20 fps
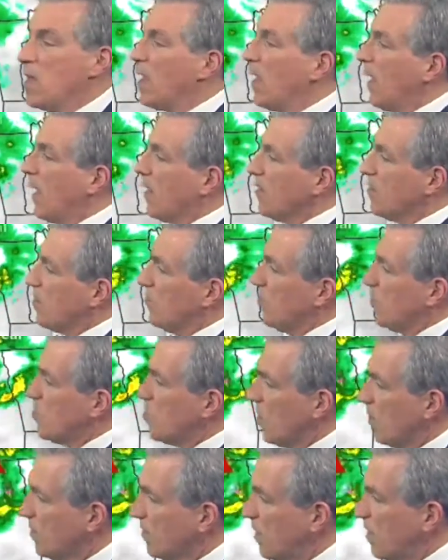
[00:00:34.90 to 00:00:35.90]
as we
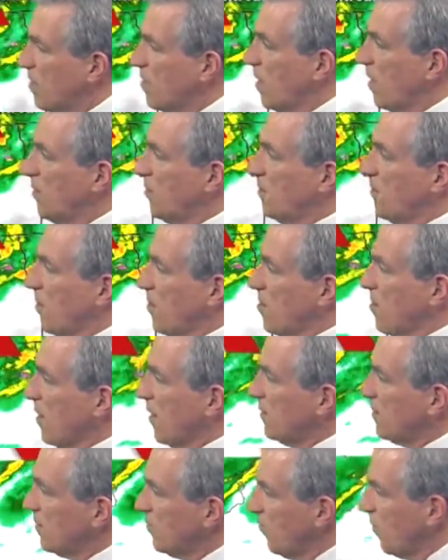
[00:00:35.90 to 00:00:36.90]
check things out on our
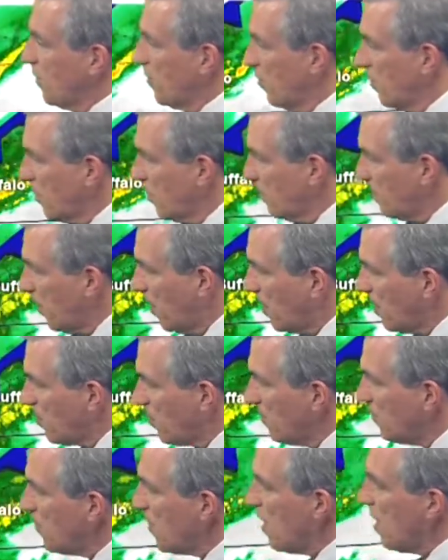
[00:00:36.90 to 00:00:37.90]
satellite radar
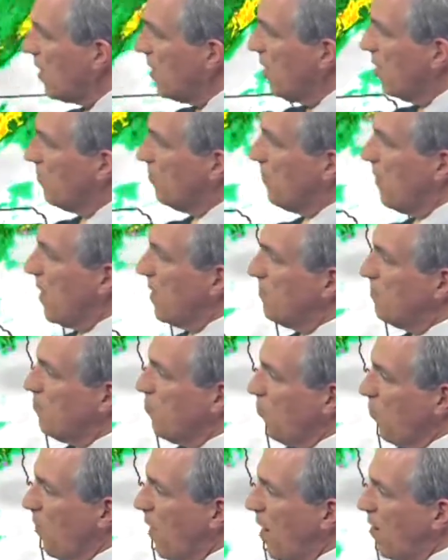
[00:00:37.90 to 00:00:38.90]
composite,
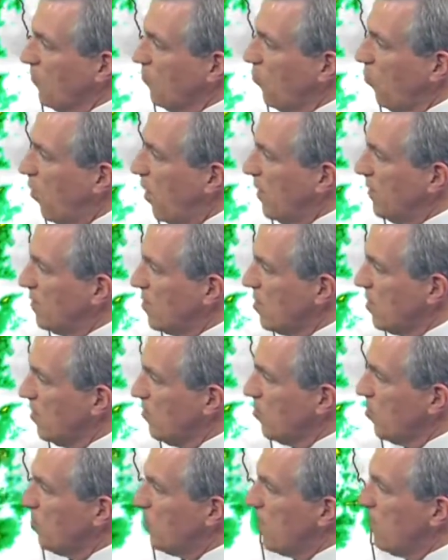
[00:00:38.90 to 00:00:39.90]
main round one
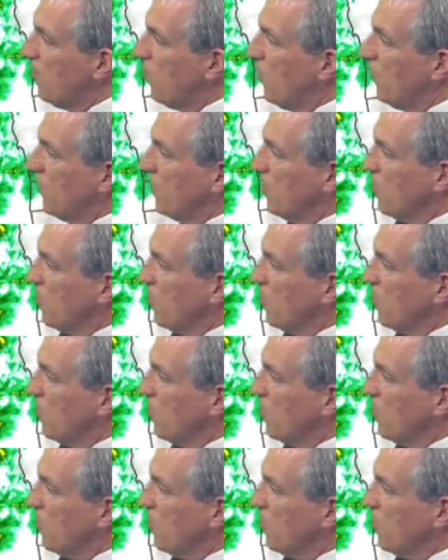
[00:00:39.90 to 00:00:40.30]
seems to be moving